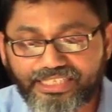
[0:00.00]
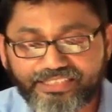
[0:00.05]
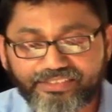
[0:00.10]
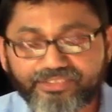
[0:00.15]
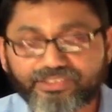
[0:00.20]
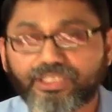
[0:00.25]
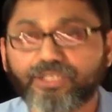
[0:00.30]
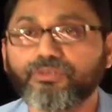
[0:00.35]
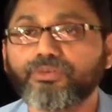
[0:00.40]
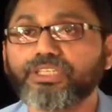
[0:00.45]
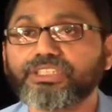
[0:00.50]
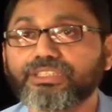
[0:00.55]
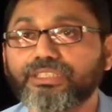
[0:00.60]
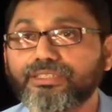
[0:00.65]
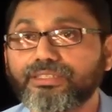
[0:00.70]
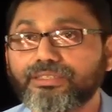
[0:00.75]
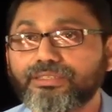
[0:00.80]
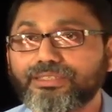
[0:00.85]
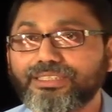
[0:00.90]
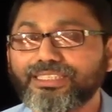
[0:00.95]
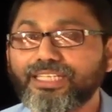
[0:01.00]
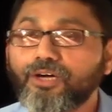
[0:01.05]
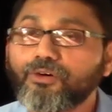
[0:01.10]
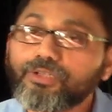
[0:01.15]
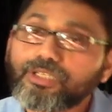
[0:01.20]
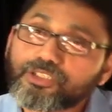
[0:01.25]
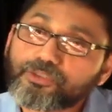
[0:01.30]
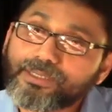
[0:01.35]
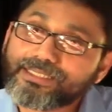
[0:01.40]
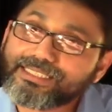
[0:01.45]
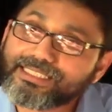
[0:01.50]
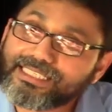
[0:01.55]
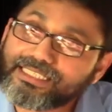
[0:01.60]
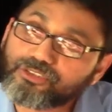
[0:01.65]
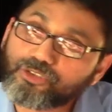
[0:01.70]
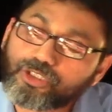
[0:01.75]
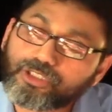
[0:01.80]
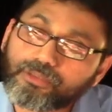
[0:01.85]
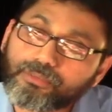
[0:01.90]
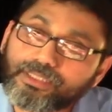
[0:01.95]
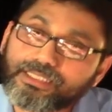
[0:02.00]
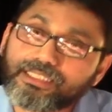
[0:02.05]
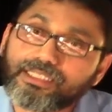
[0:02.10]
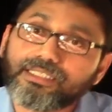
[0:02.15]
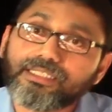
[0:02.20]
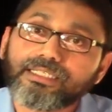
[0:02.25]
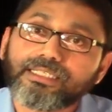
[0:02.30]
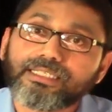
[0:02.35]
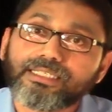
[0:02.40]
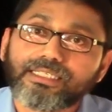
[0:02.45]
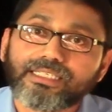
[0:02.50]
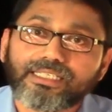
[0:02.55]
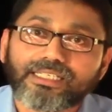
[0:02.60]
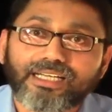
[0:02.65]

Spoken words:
later generation. See, now Allah subhanahu wa ta'ala again talking about